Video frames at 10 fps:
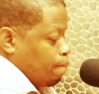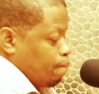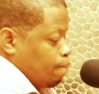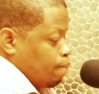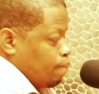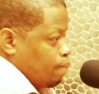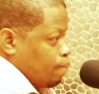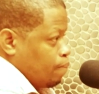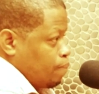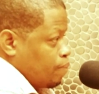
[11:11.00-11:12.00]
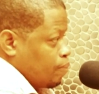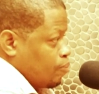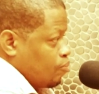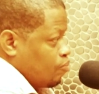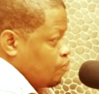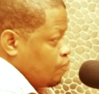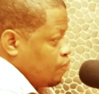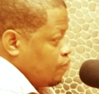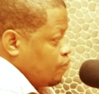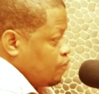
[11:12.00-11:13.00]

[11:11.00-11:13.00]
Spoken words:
(silent)